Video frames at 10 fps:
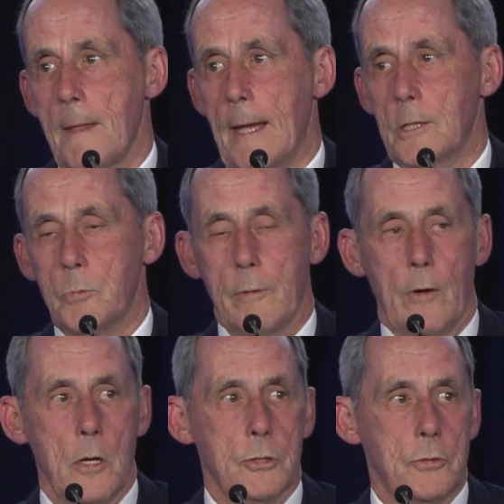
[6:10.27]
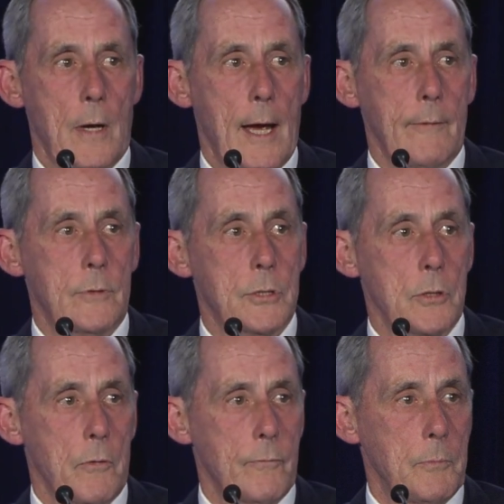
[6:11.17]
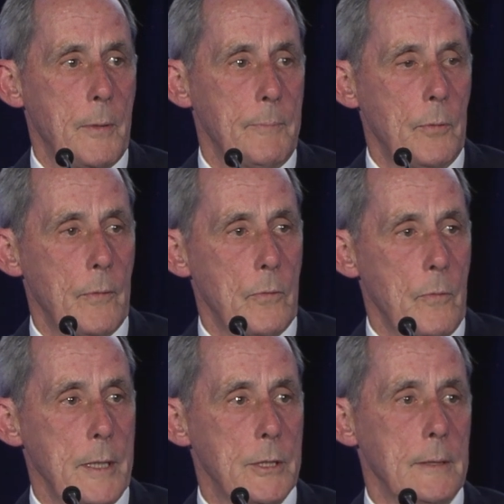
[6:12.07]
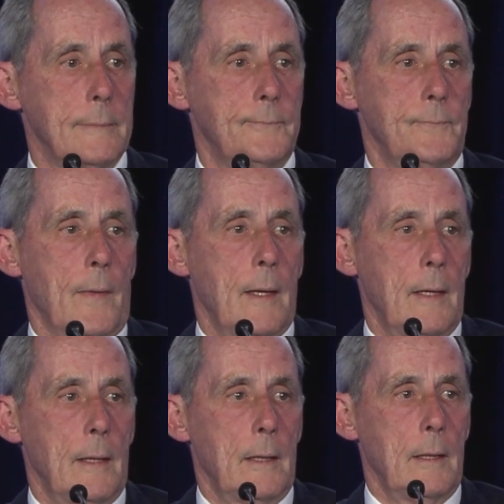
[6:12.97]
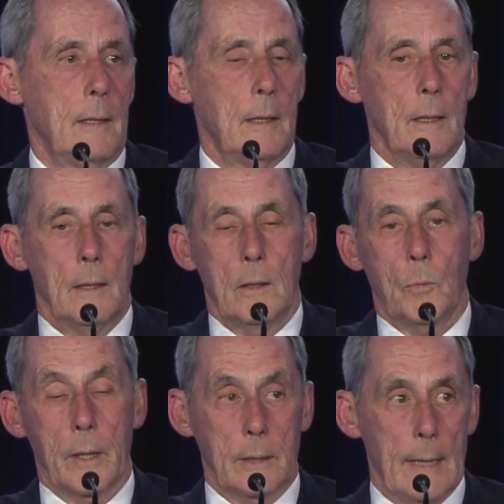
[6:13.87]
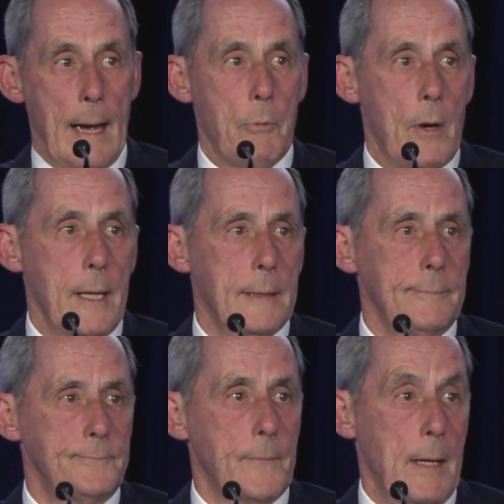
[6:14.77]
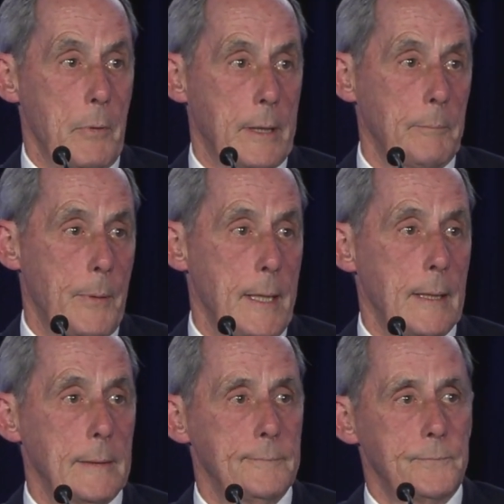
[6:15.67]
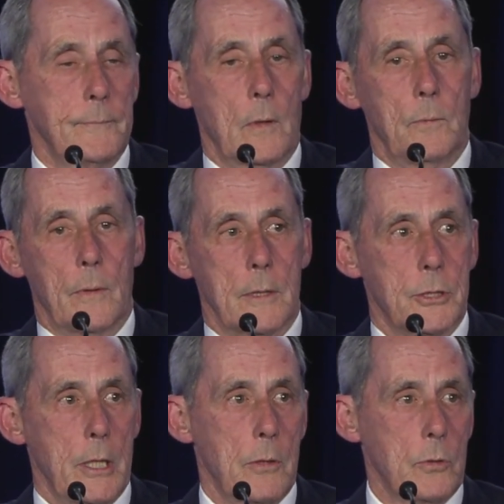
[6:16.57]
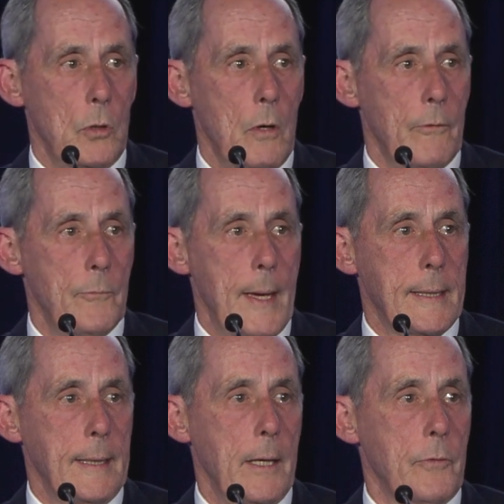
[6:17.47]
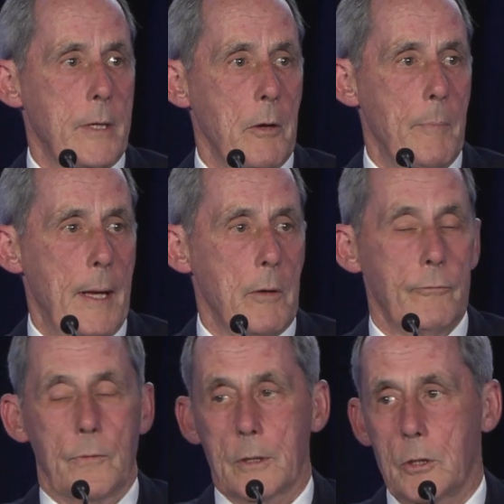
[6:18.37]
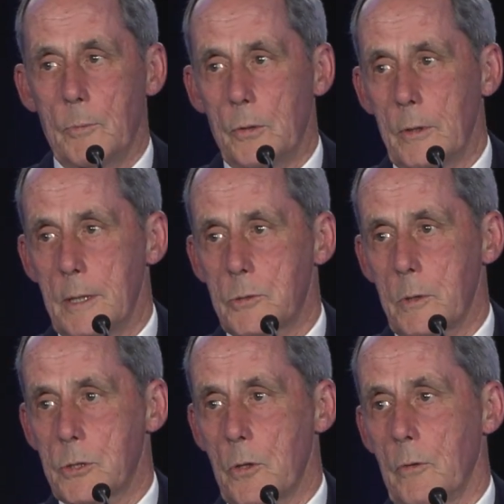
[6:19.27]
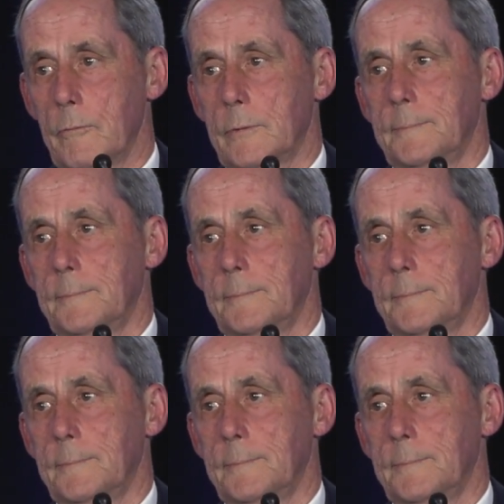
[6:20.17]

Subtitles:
as we've all strived to serve the people of the region. We collaborated and we competed with a shared goal of making healthcare better for the communities we serve.